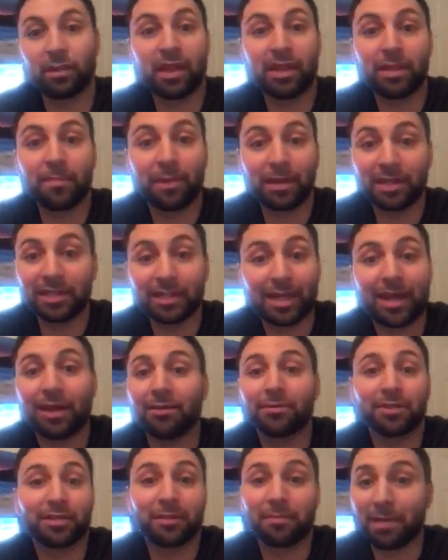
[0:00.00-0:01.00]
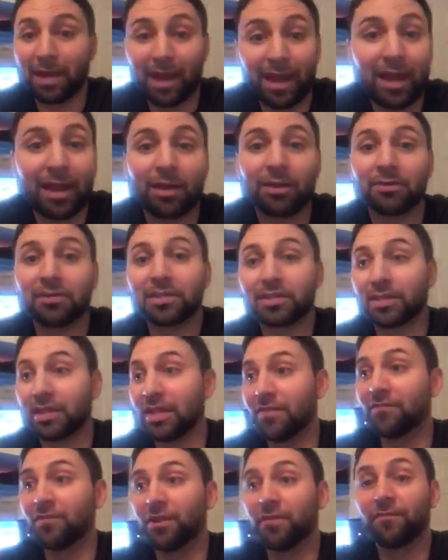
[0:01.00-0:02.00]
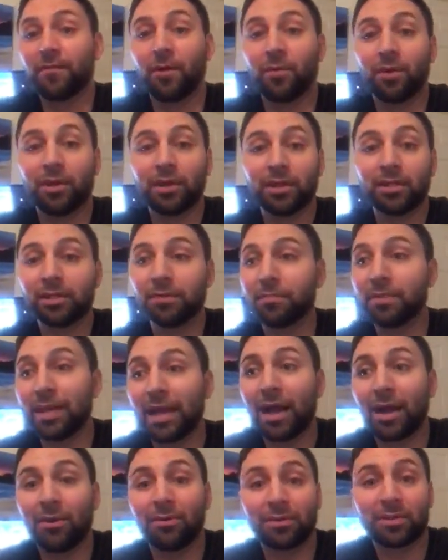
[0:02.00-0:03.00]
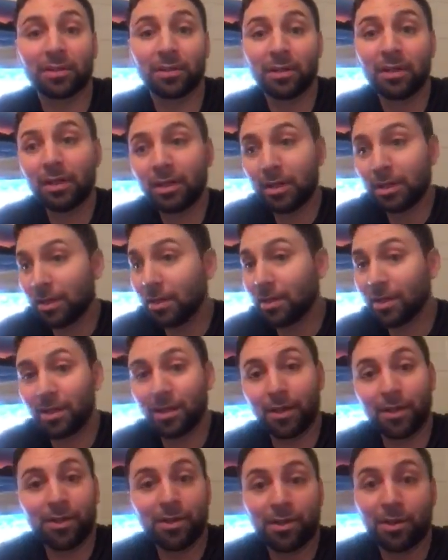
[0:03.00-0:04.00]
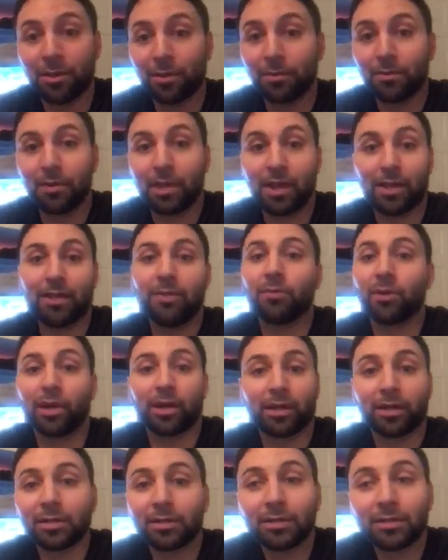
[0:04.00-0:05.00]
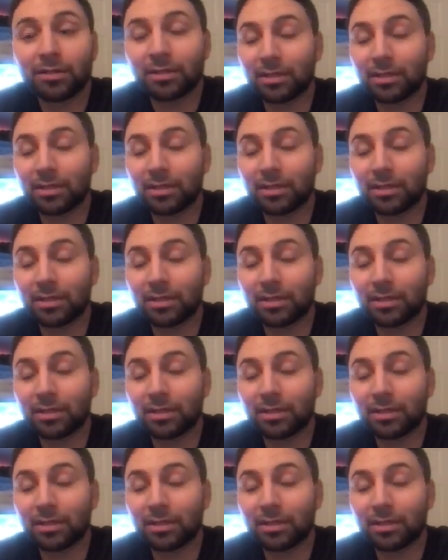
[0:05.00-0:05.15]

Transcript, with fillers: anybody's house, at my house, even if I wanted to be out, you know, anywhere.